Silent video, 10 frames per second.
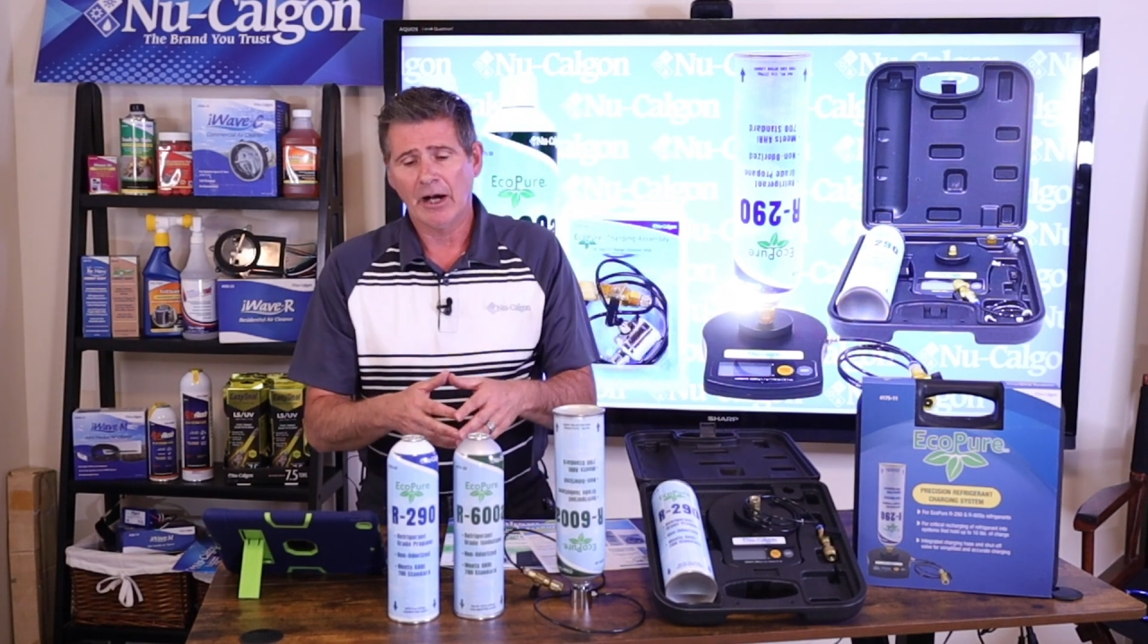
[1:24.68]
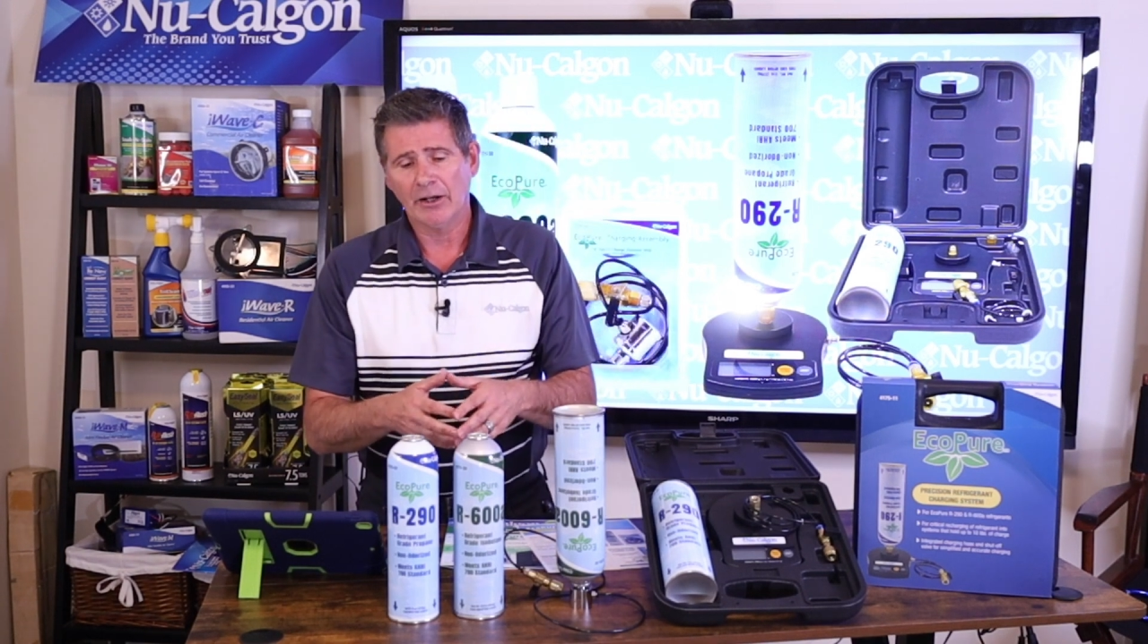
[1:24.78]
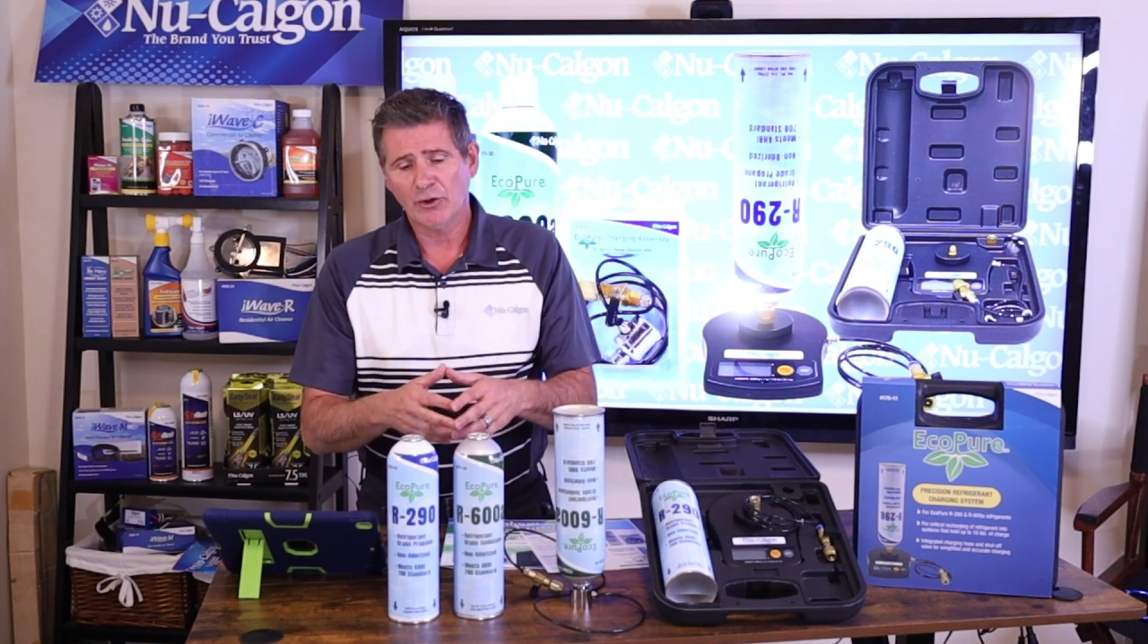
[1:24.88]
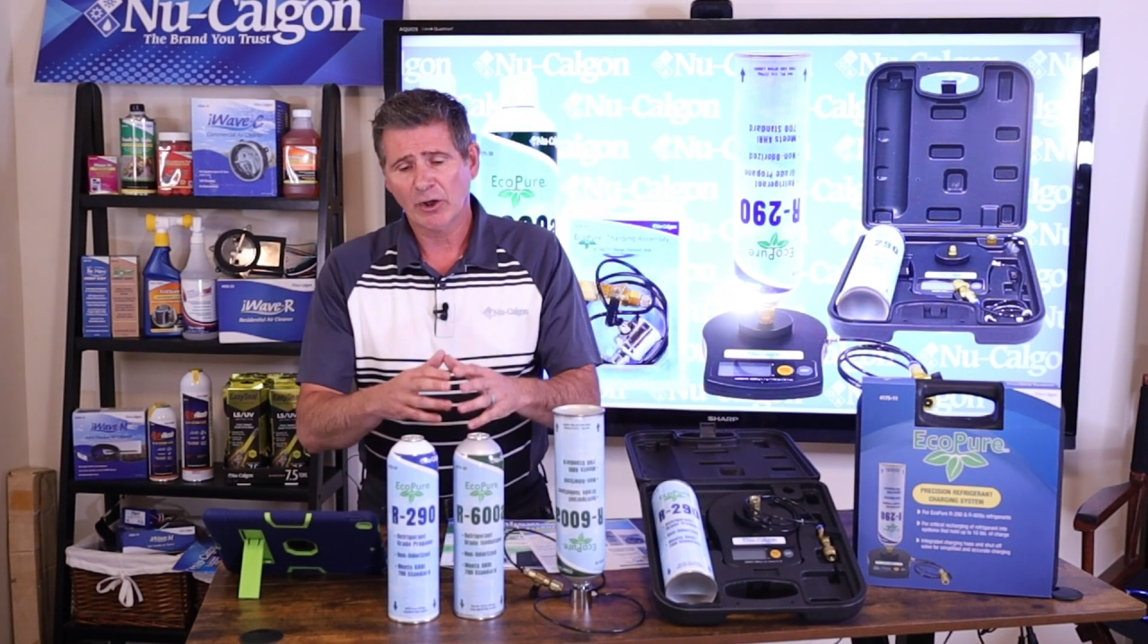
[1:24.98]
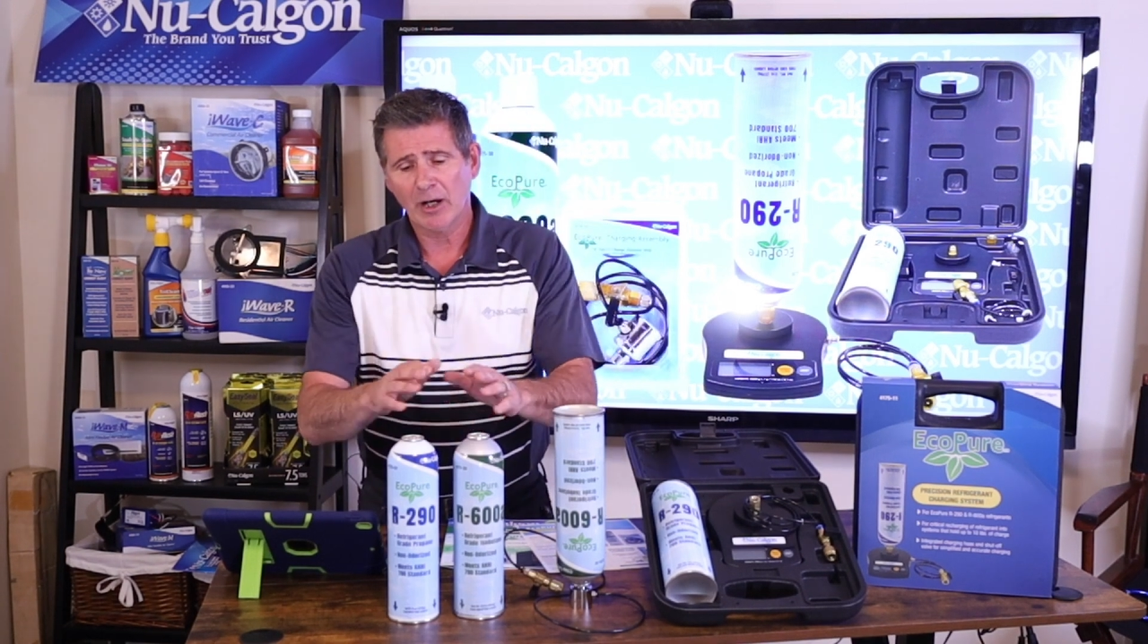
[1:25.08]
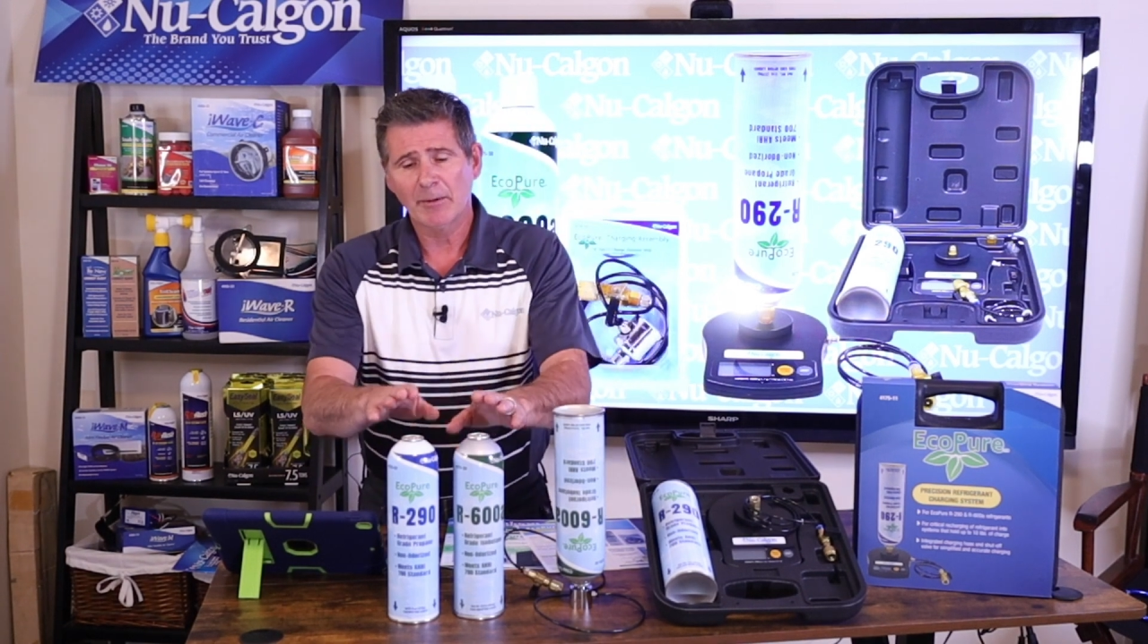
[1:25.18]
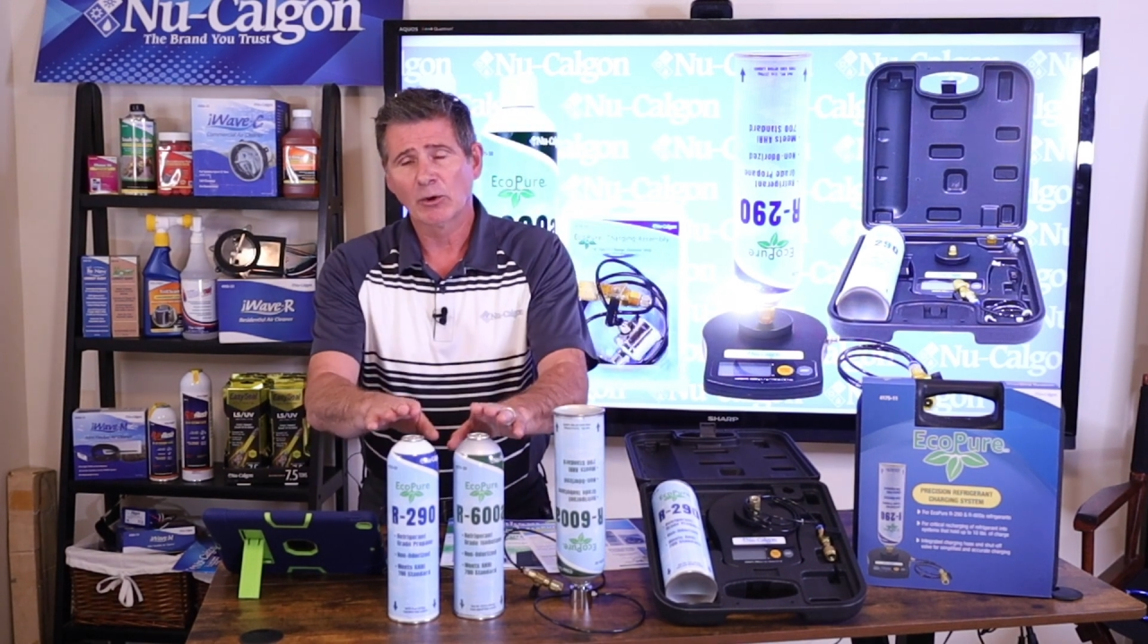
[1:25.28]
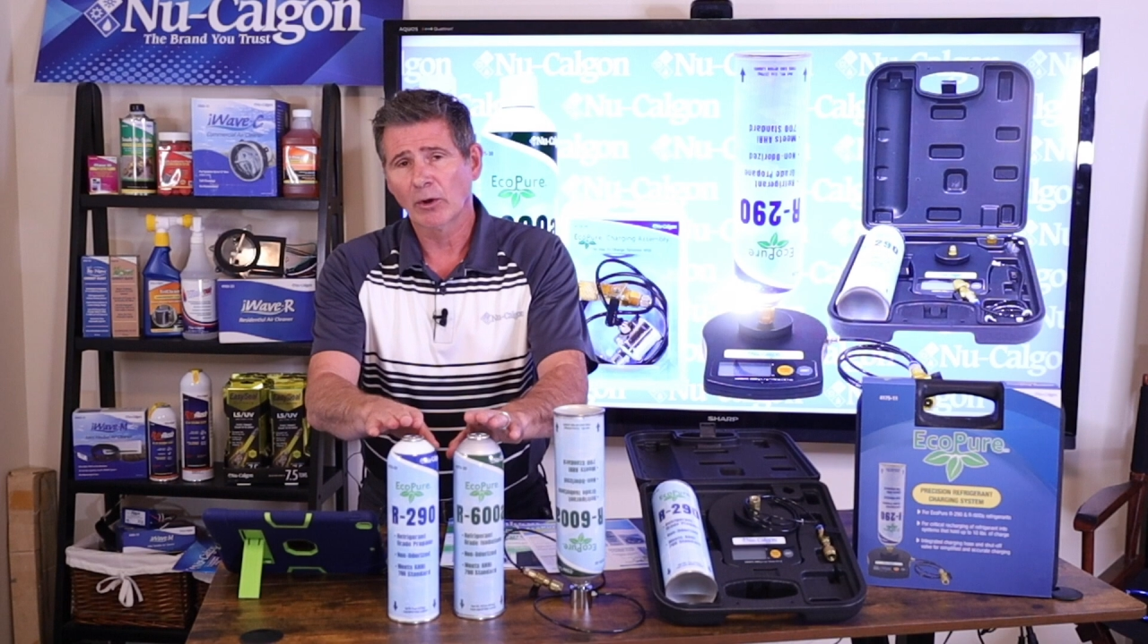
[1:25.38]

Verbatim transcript: uh, you're going to be